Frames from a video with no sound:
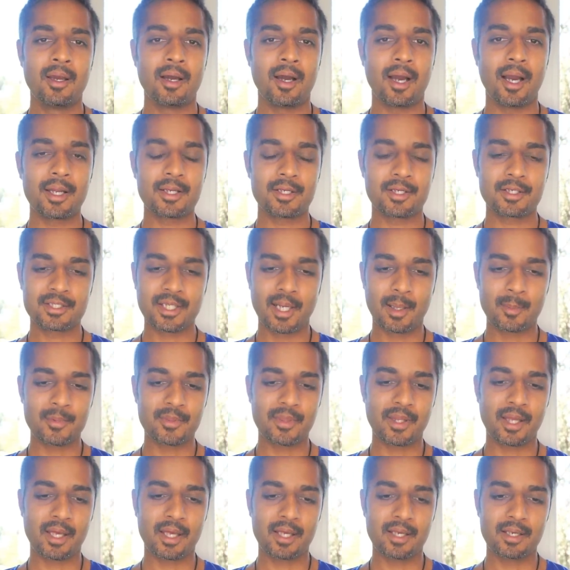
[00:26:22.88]
I had a good time with
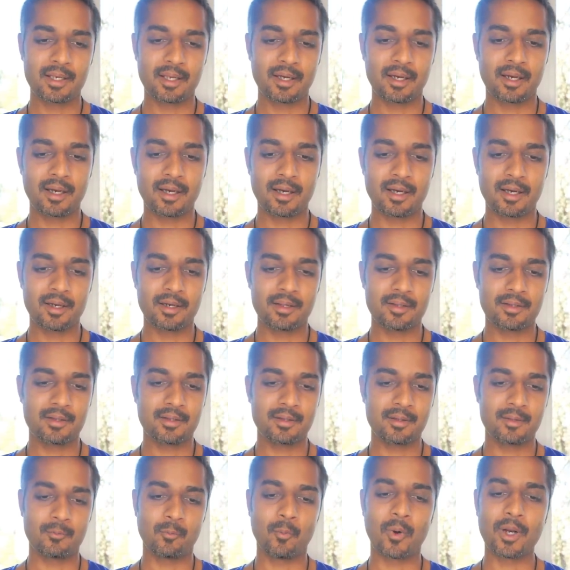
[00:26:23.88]
that. Uh,
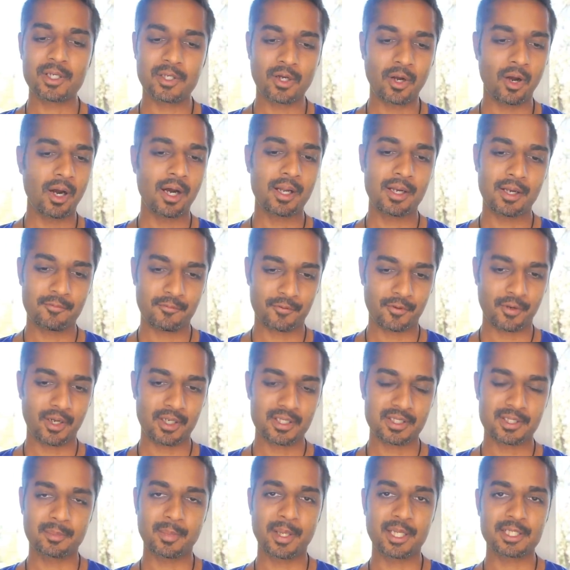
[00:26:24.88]
one con I
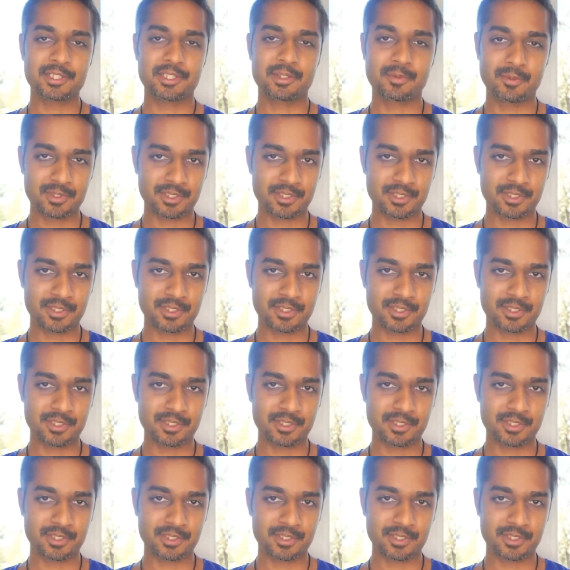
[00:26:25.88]
forgot to mention,